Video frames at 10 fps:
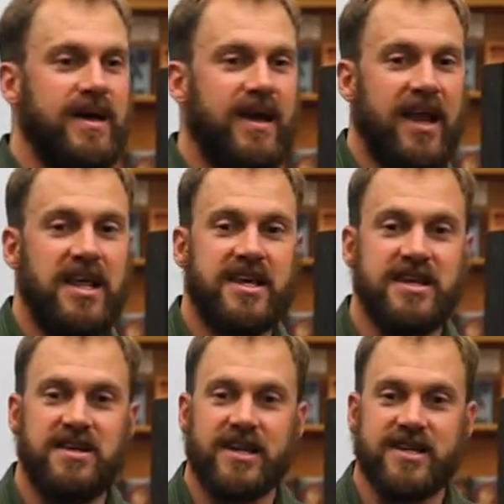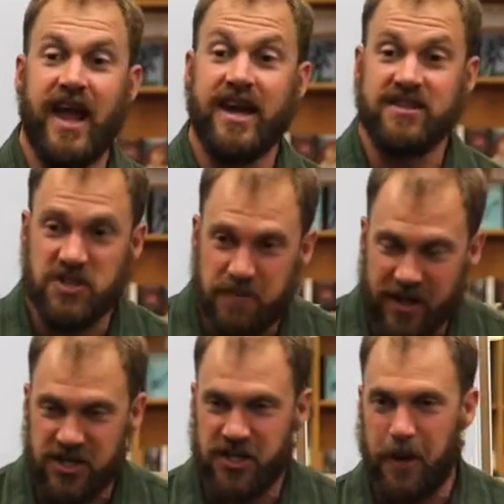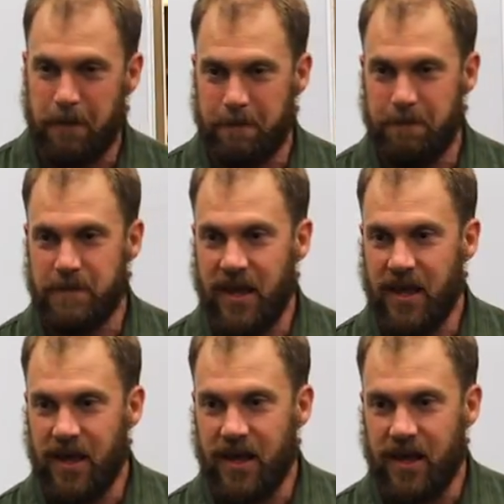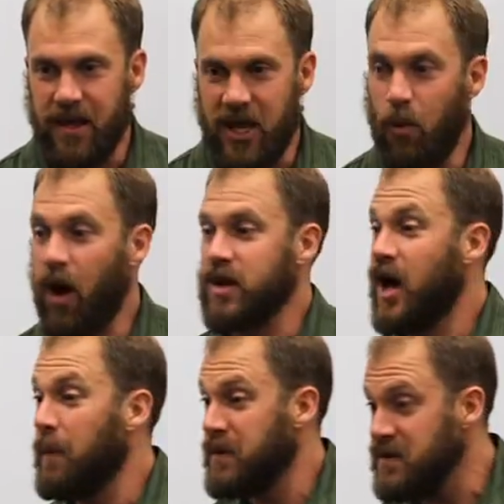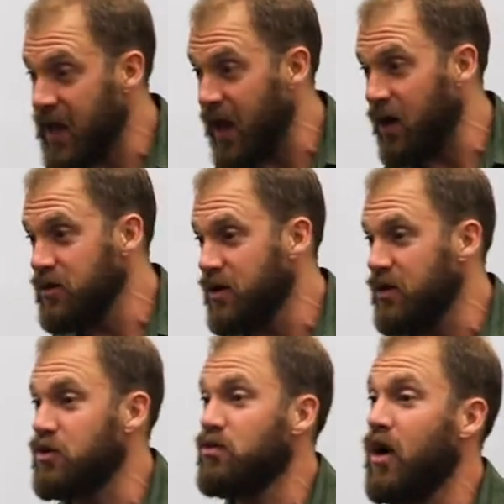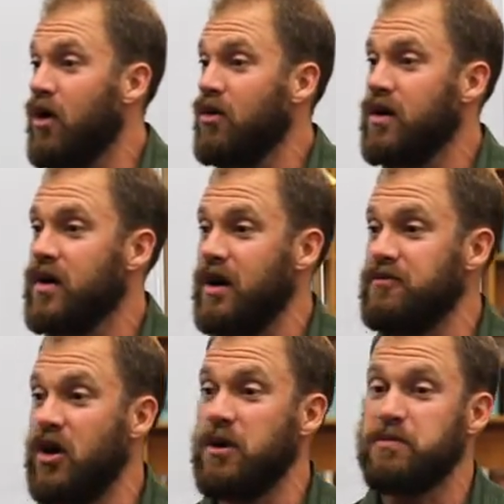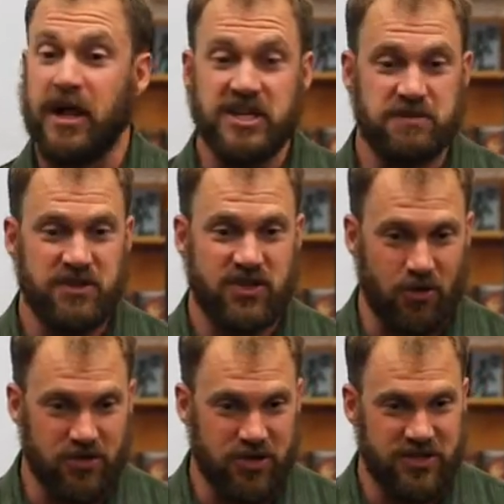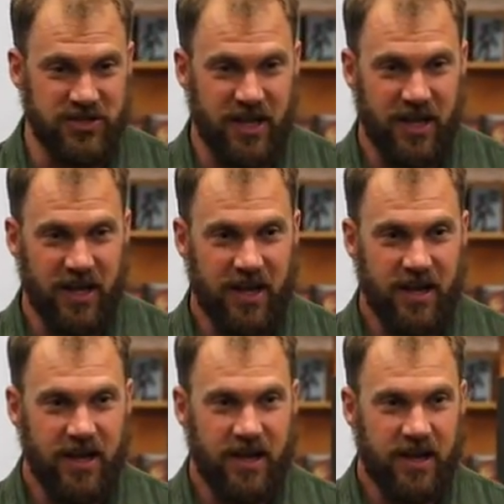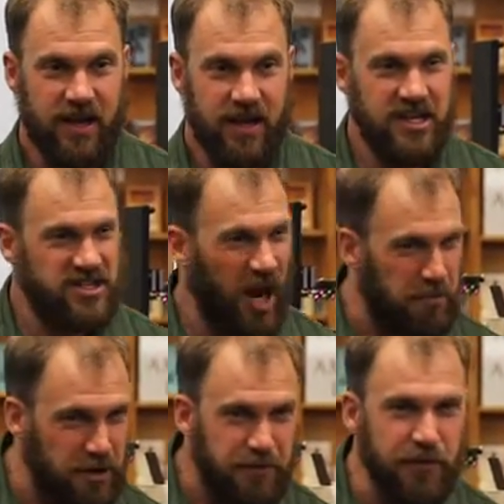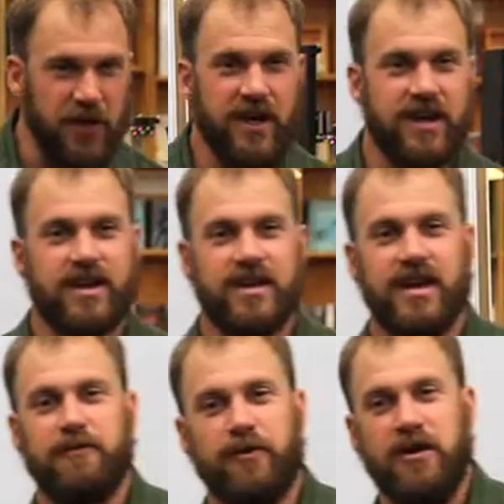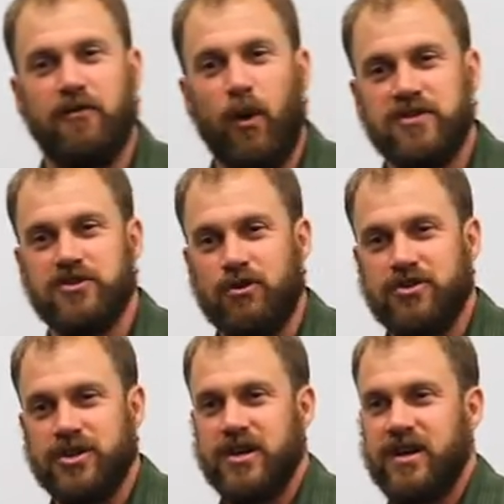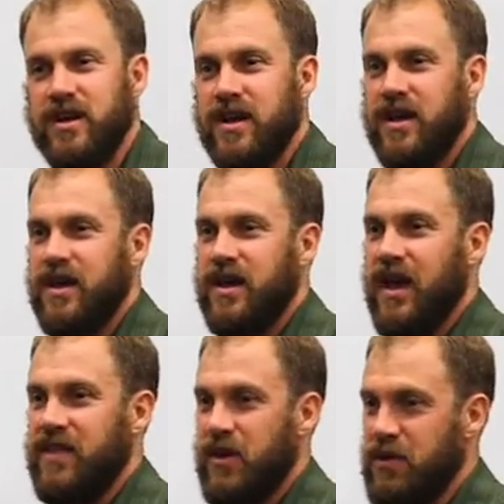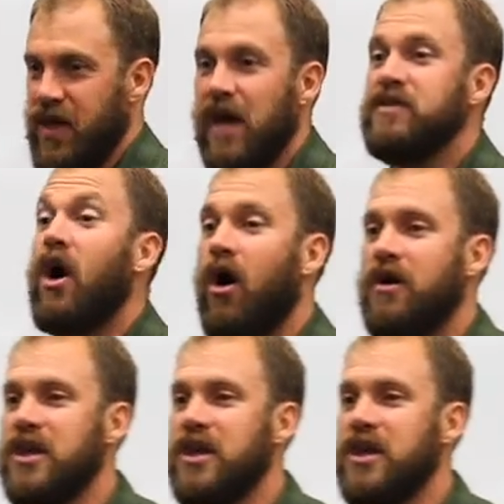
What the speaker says: and he conducted an inspection. He walked up and down the row of the replacement soldiers. He stopped briefly in front of one soldier, and then with a heavy heart,